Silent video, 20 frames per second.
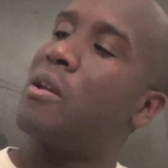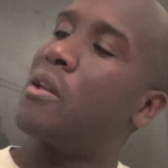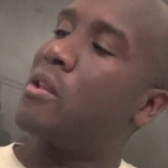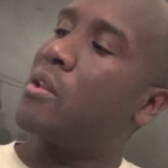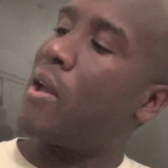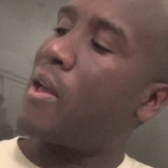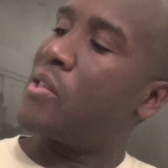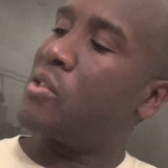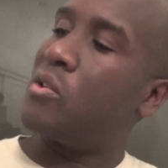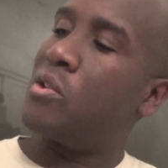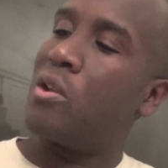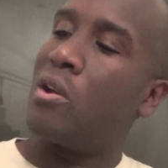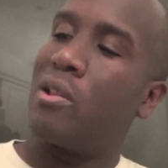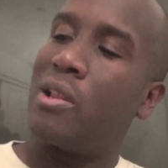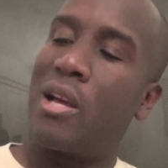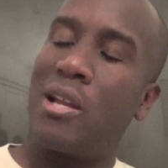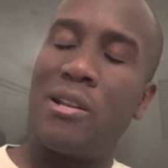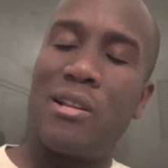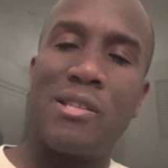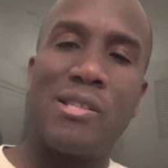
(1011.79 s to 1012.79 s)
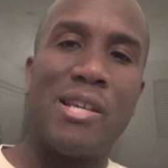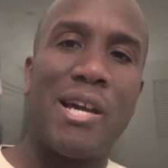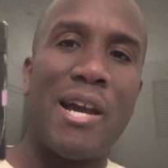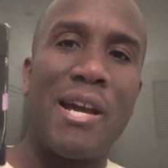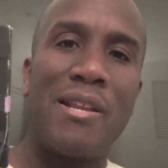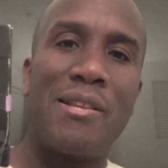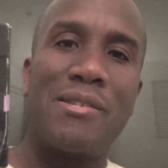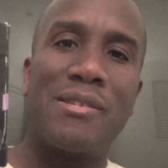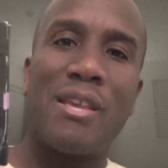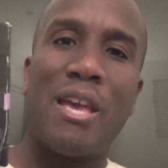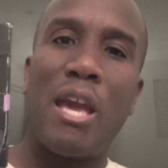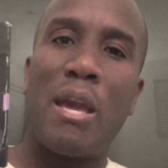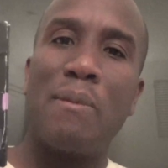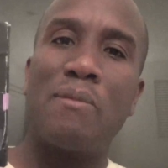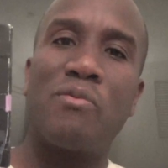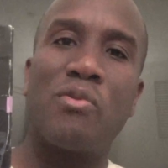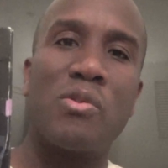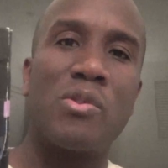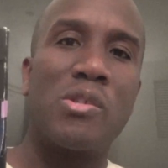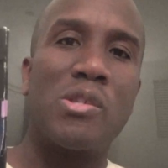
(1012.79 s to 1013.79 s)
You guys, a lot of the Titus
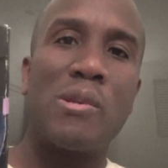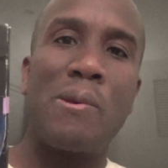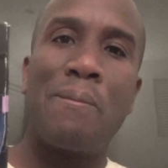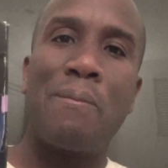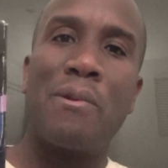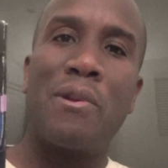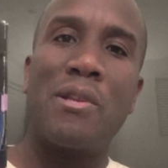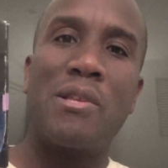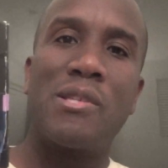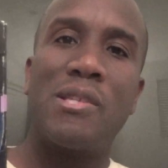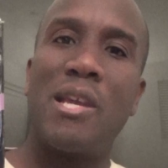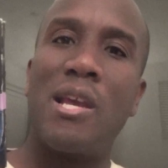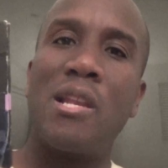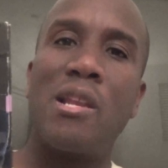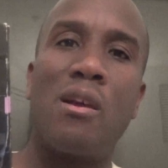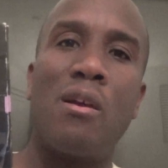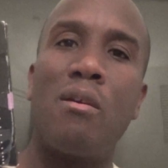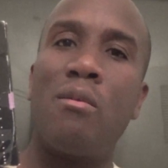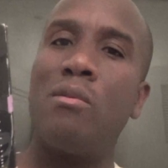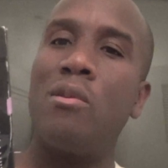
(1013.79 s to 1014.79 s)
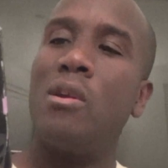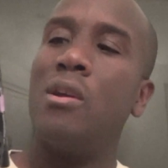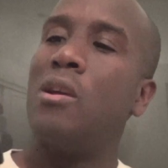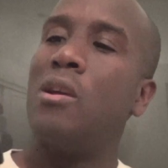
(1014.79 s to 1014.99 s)
games for Super Nintendo.